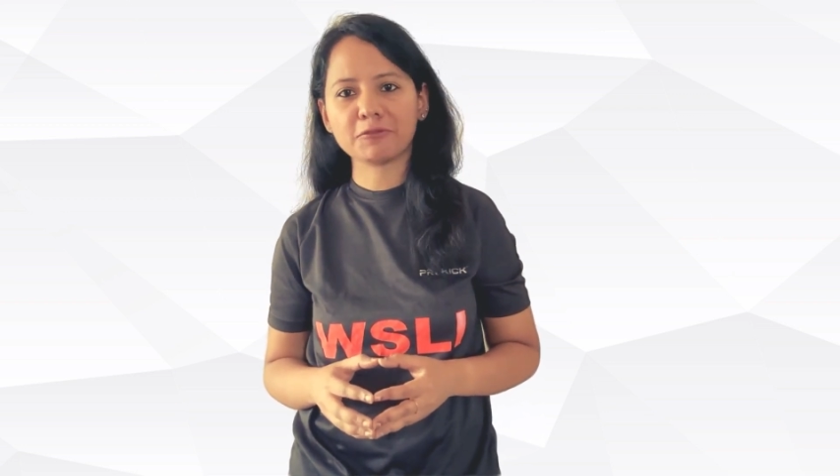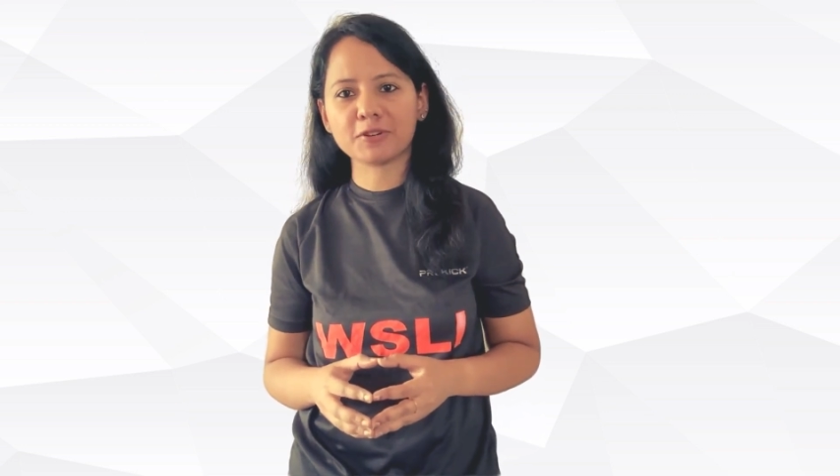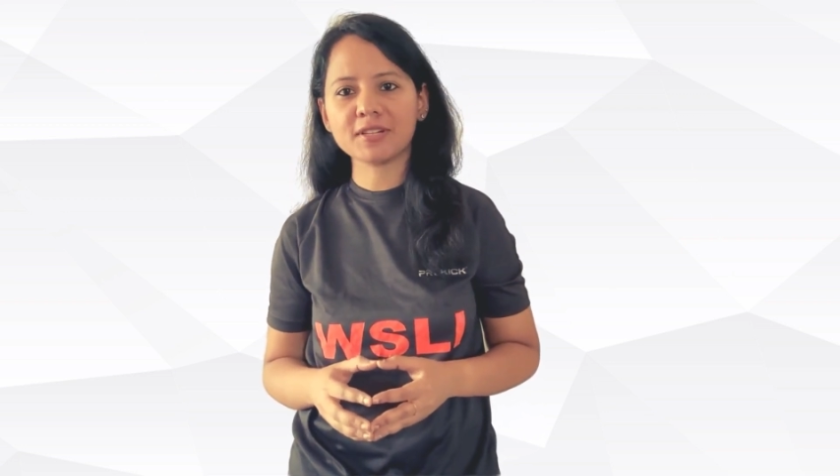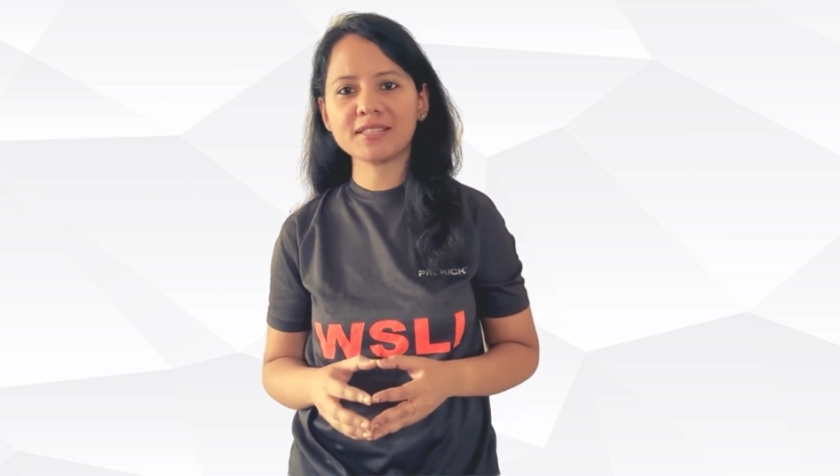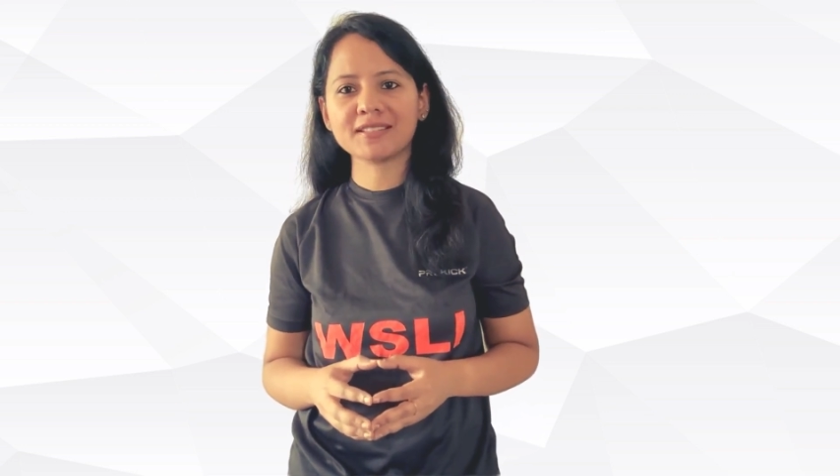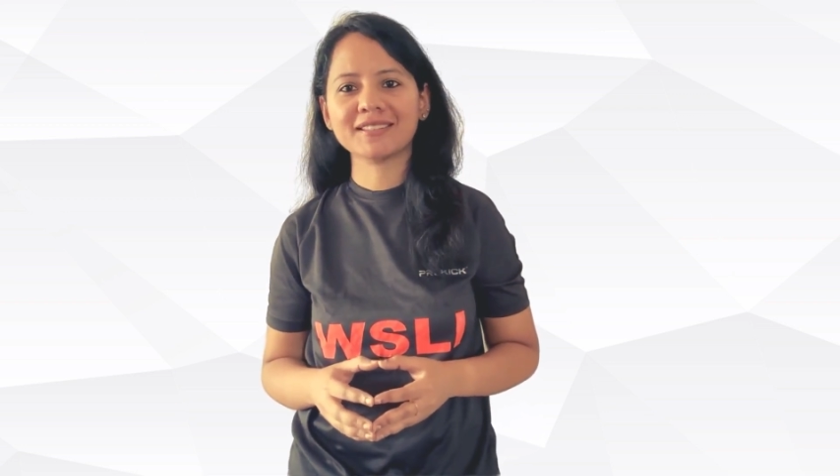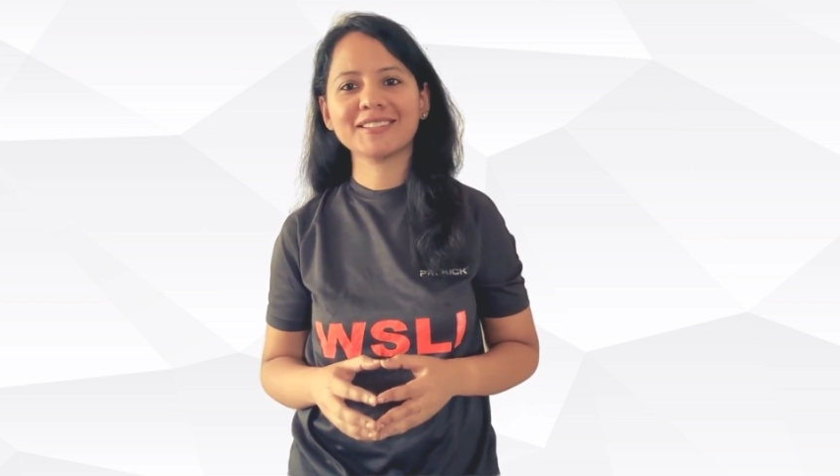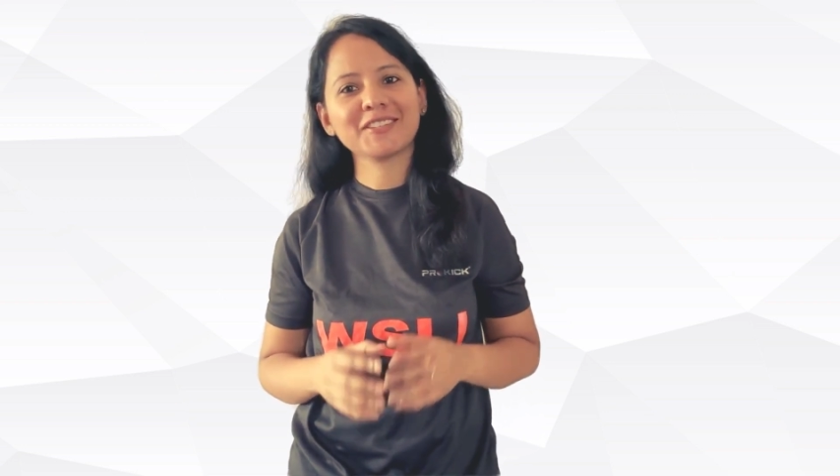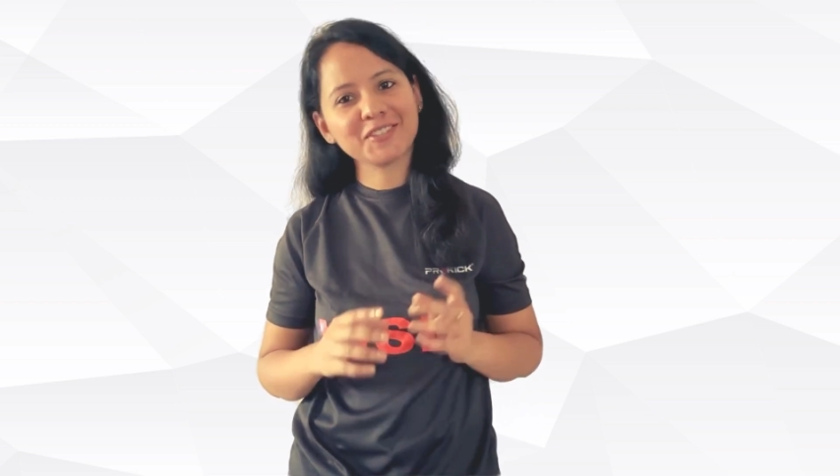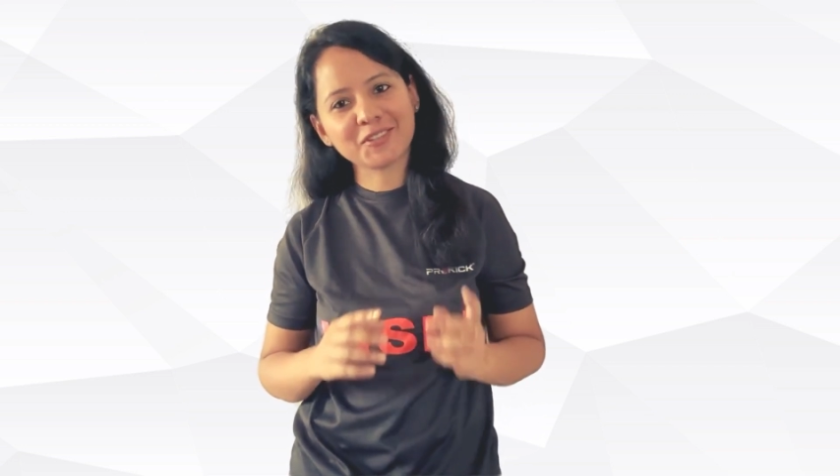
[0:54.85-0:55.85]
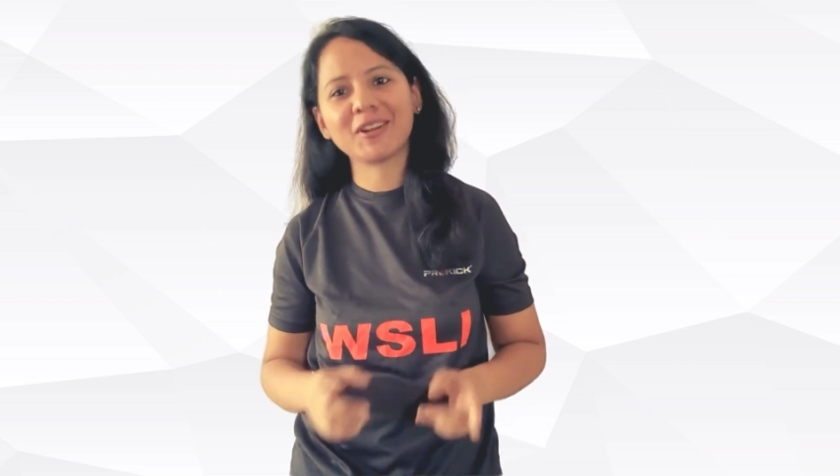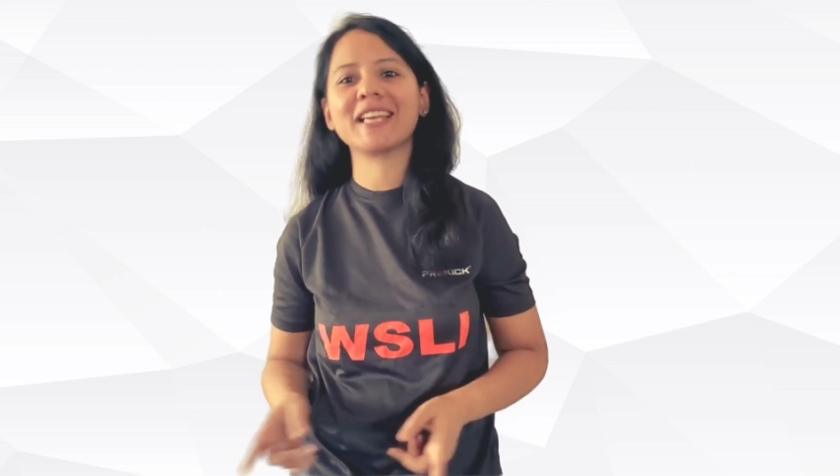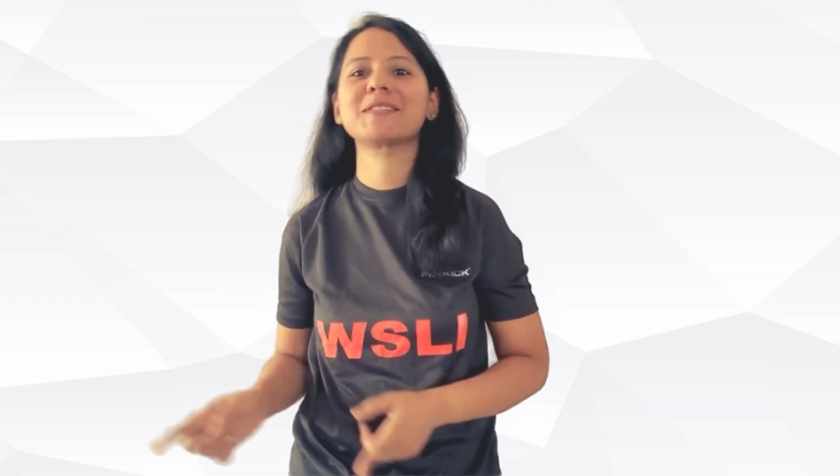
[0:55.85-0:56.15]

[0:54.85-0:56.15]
first? So let's